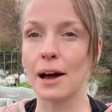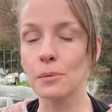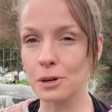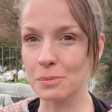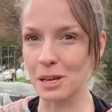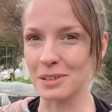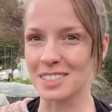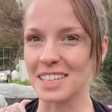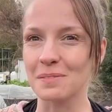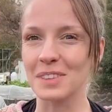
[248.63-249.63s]
will be able
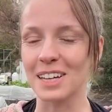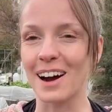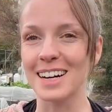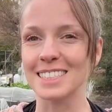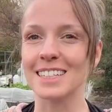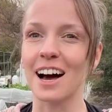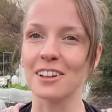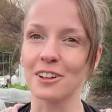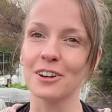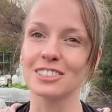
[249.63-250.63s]
to keep the garden
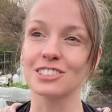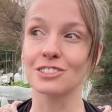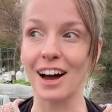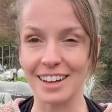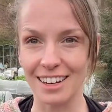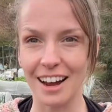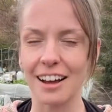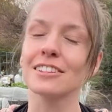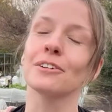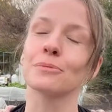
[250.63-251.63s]
a lot
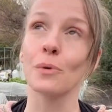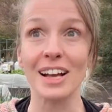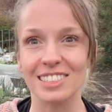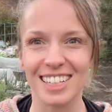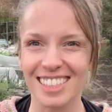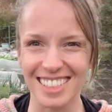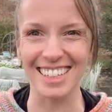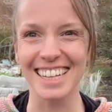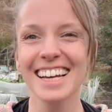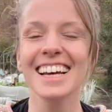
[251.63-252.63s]
wetter,
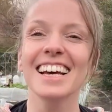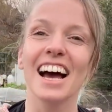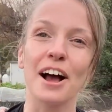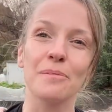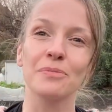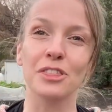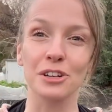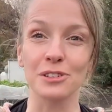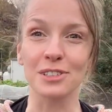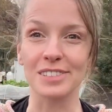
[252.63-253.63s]

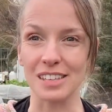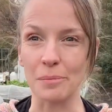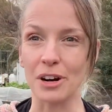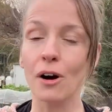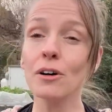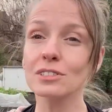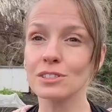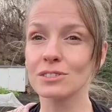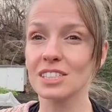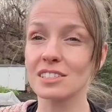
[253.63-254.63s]
through the summer.
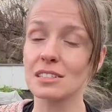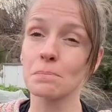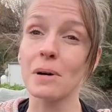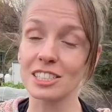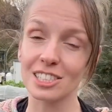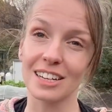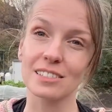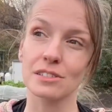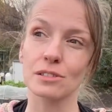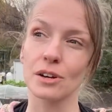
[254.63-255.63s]
Also, this is much
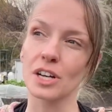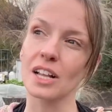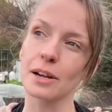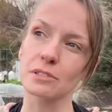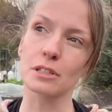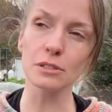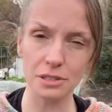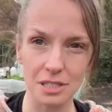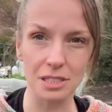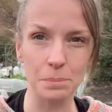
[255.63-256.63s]
nicer soil. I was
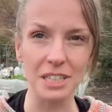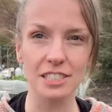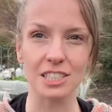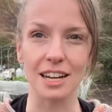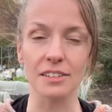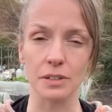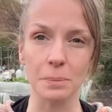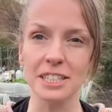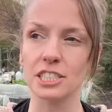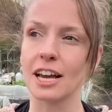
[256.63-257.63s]
closer to the beach. I live in a
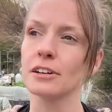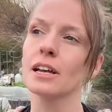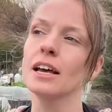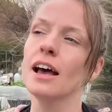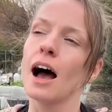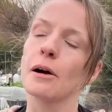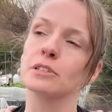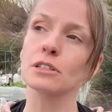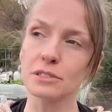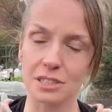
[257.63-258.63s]
beach town. I
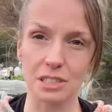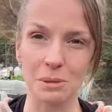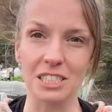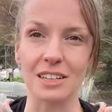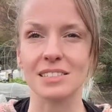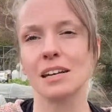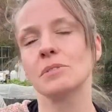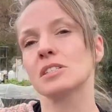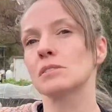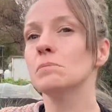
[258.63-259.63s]
was closer to the beach last time.
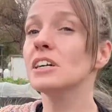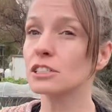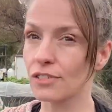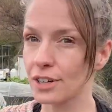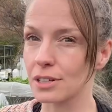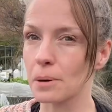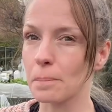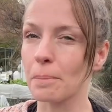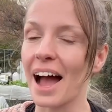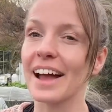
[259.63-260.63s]
This is much further
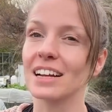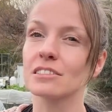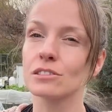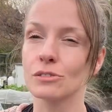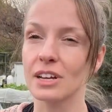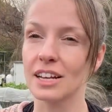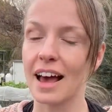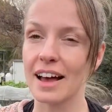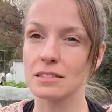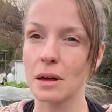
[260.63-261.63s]
back, and so it
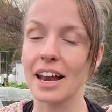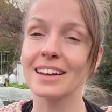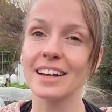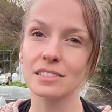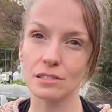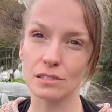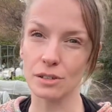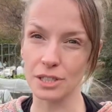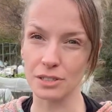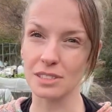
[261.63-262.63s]
has a nicer
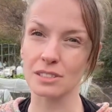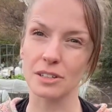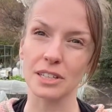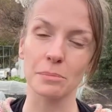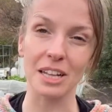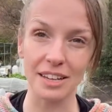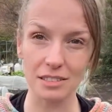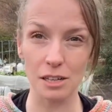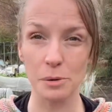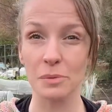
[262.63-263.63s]
soil. The soil in my
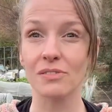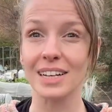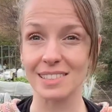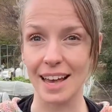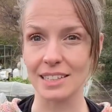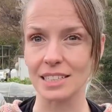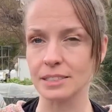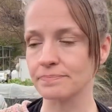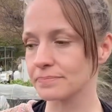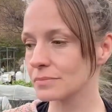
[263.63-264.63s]
last allotment was very
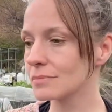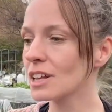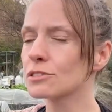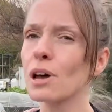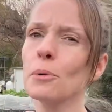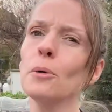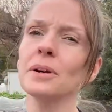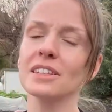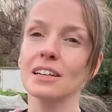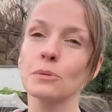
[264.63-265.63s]
sandy. So I'm
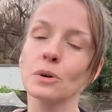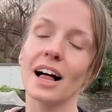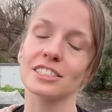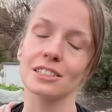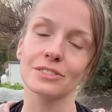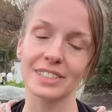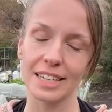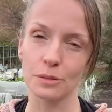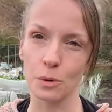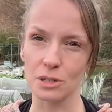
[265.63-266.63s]
hoping that it will actually
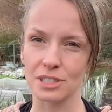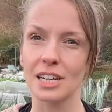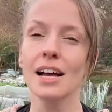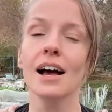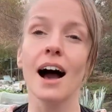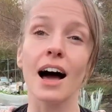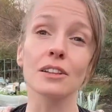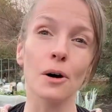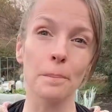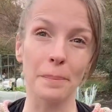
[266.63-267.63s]
retain the water a
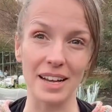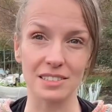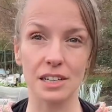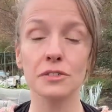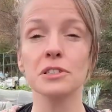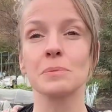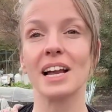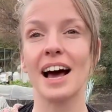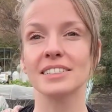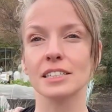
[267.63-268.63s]
lot better. I've also
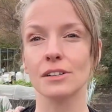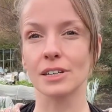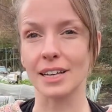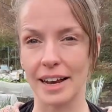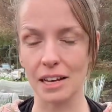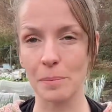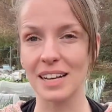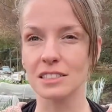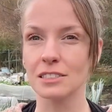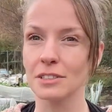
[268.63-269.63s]
been adding organic
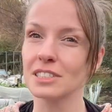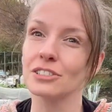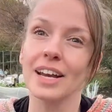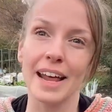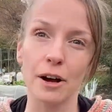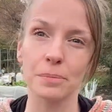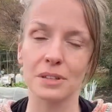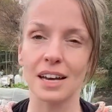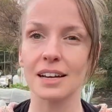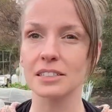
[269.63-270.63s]
matter to it to try and help
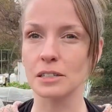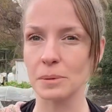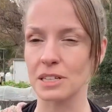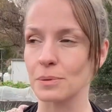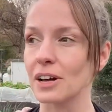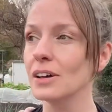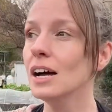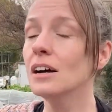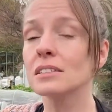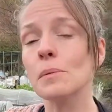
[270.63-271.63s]
with that a little bit as well.
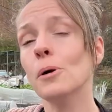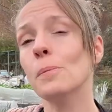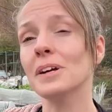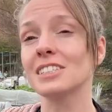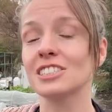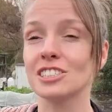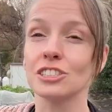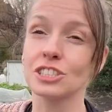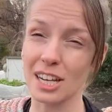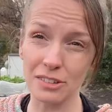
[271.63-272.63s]
So I'm hoping that
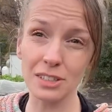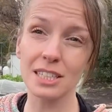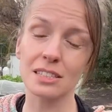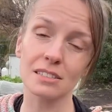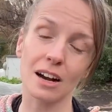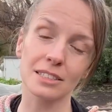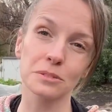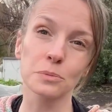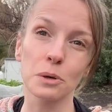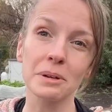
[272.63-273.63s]
just generally this
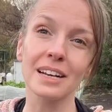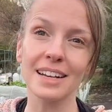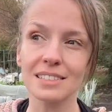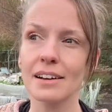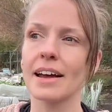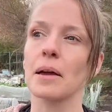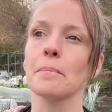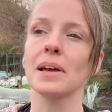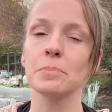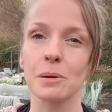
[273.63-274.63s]
garden will be nicer and I
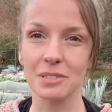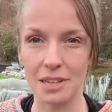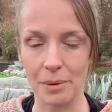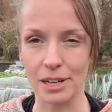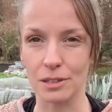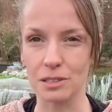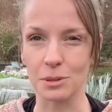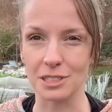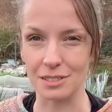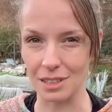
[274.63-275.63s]
might be able to get my
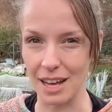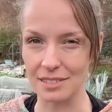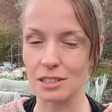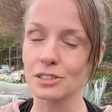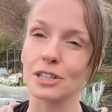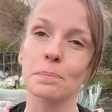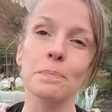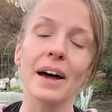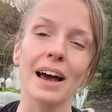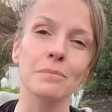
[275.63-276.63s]
cosmos to last longer,
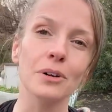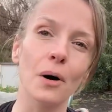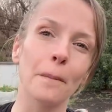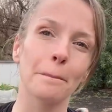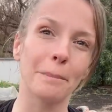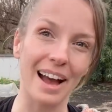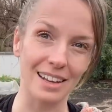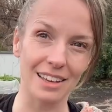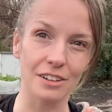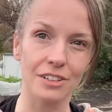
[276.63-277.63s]
but I'm not
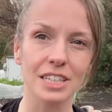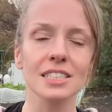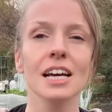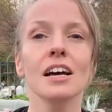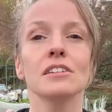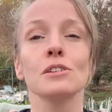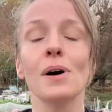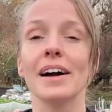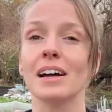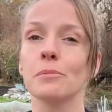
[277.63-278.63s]
banking on it. So
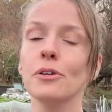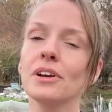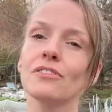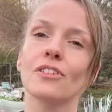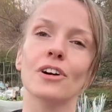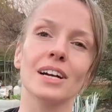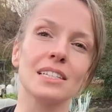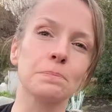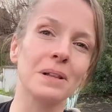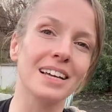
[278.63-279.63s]
what I am going for
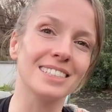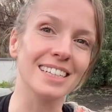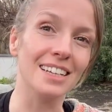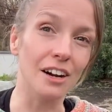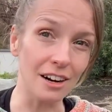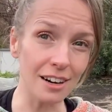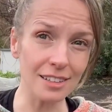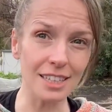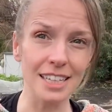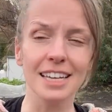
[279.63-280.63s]
is planting
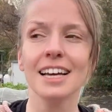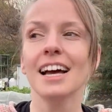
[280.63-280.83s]
early